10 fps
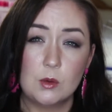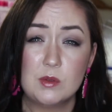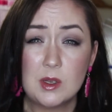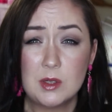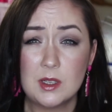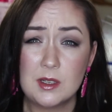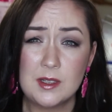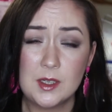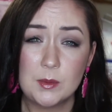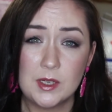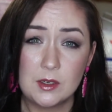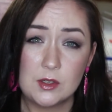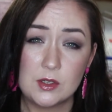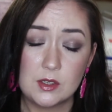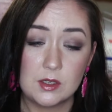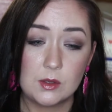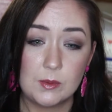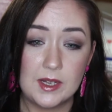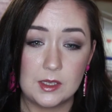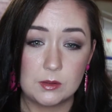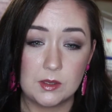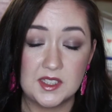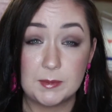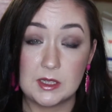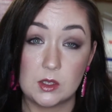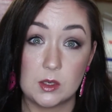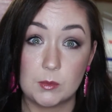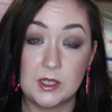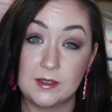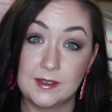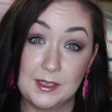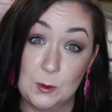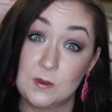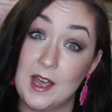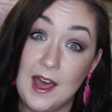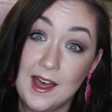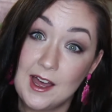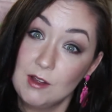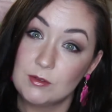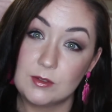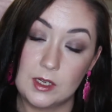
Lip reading: that I think about it, well, I spend a lot of money that I don't have.